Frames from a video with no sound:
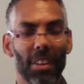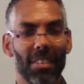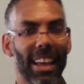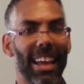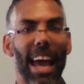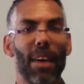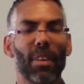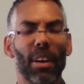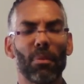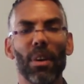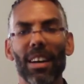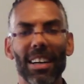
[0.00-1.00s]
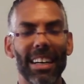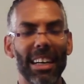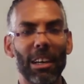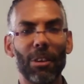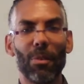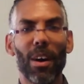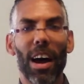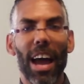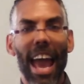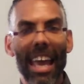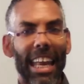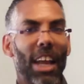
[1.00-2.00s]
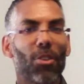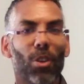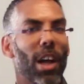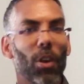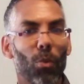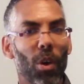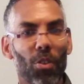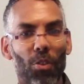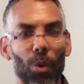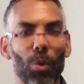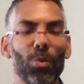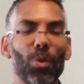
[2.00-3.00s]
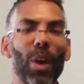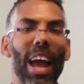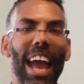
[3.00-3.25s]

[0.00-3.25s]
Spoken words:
It's like having an angel on one shoulder